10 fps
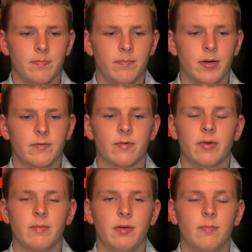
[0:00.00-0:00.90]
But for
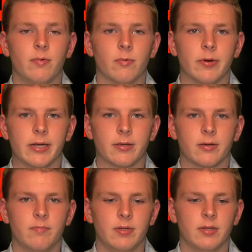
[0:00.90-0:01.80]
many people, rain
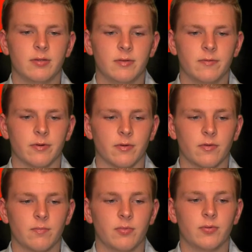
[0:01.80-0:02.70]
could mean the
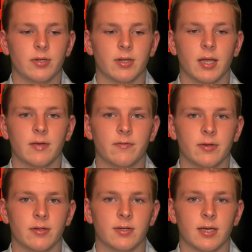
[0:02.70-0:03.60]
difference between life
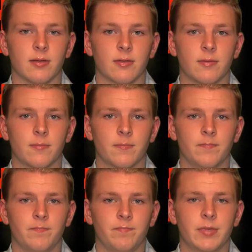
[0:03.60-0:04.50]
and death.
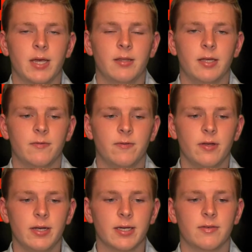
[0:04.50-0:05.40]
Now,
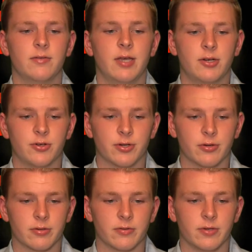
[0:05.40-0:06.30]
flooding is a naturally
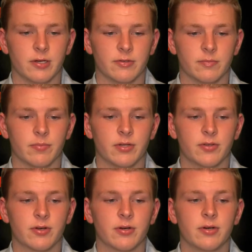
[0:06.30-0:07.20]
occurring disaster, but its
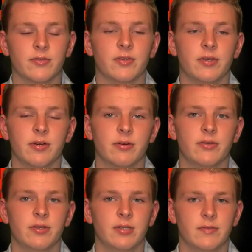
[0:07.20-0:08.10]
occurrence is
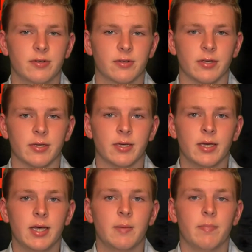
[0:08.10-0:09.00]
increased significantly
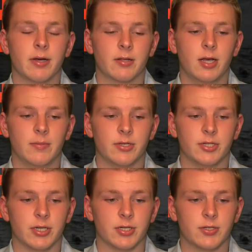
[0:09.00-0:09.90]
by climate
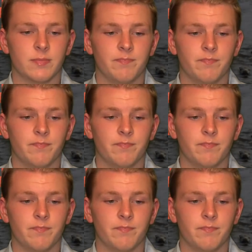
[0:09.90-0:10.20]
change.